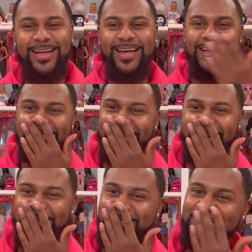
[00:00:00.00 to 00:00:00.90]

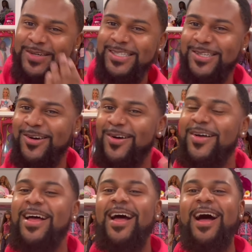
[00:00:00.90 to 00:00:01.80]
Integrity Toys doll.
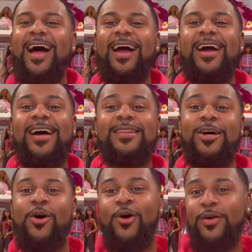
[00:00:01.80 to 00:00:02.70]
I got the
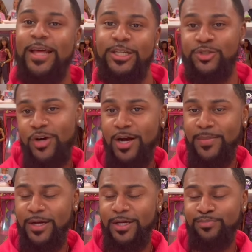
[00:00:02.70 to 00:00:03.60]
All That
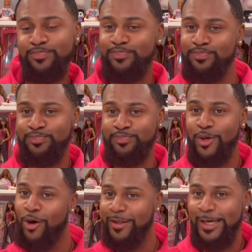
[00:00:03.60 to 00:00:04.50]
Drama, mm
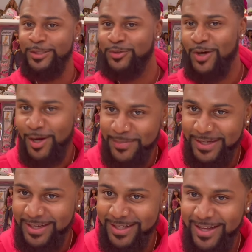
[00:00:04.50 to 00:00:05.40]
-hmm, All That
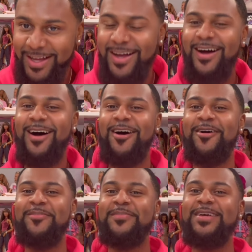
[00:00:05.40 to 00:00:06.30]
Drama
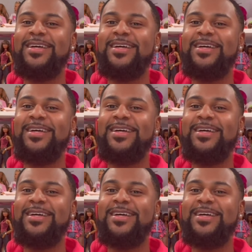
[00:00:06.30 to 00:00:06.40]
um,